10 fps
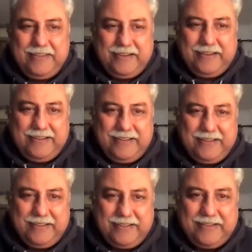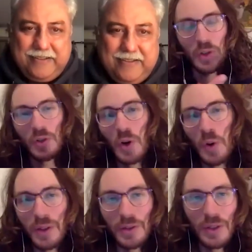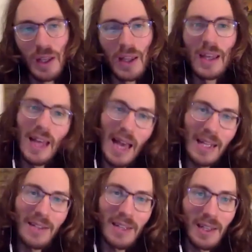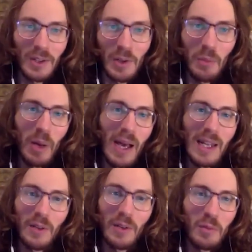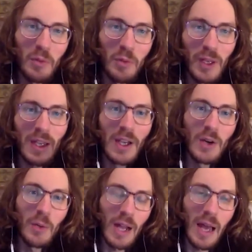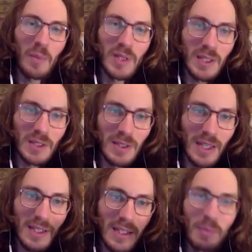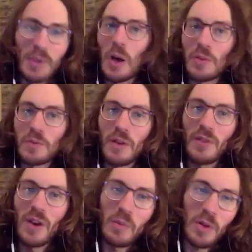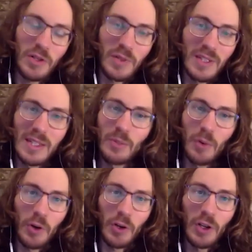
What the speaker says: then happens, of course, when you go into the editing and the compiling of a movie. What happens is it becomes very much of a teamwork,